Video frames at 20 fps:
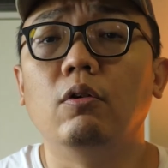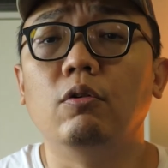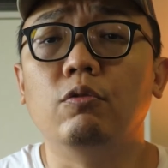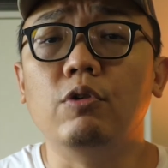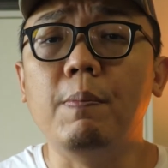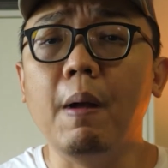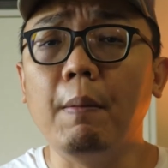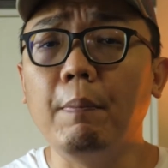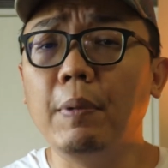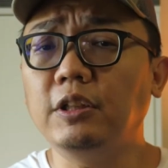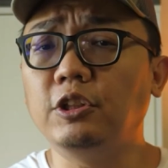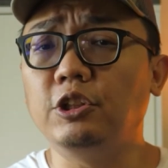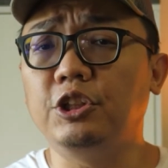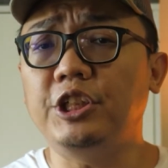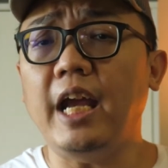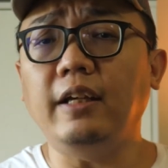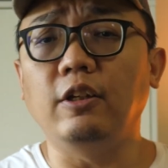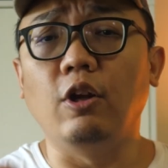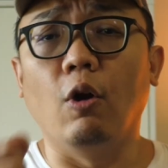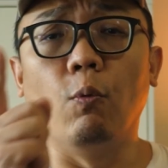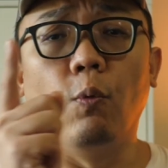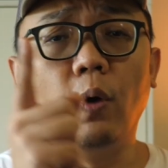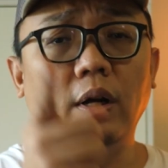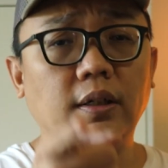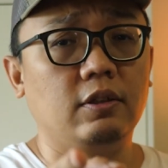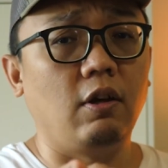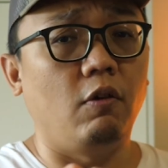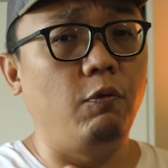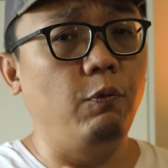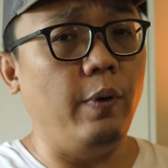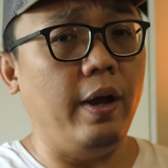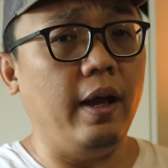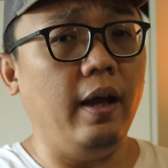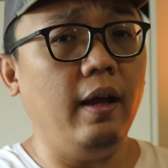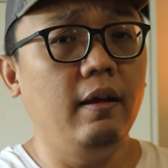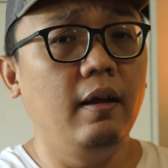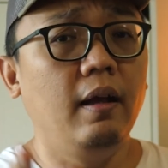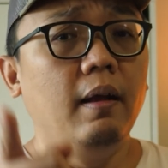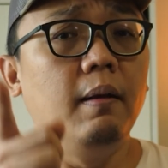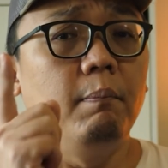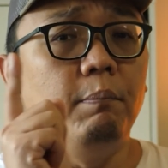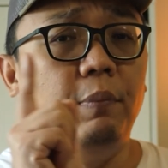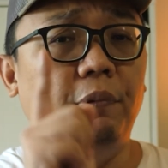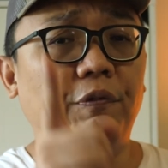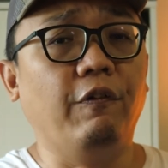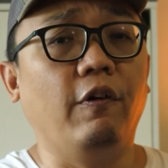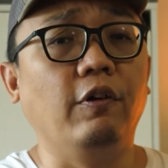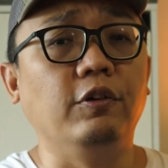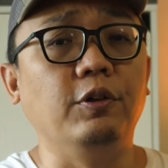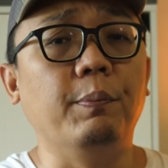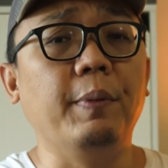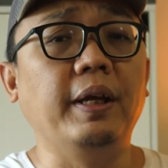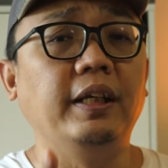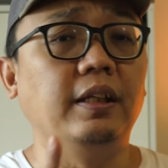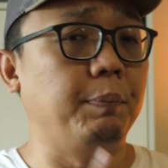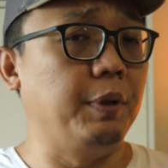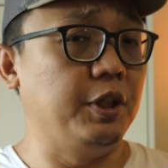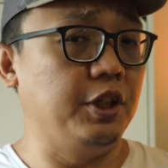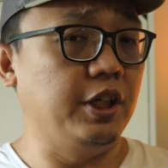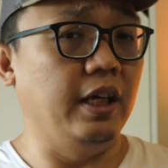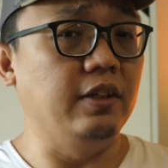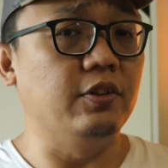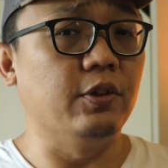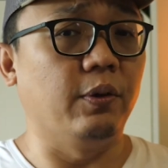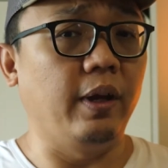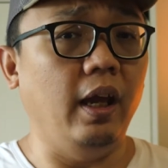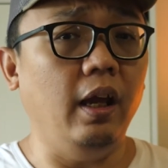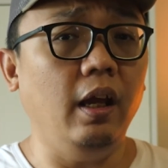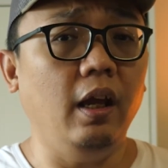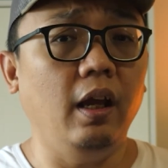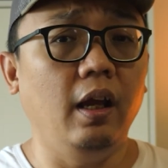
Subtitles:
Remember to check your work software before you make the purchase, okay?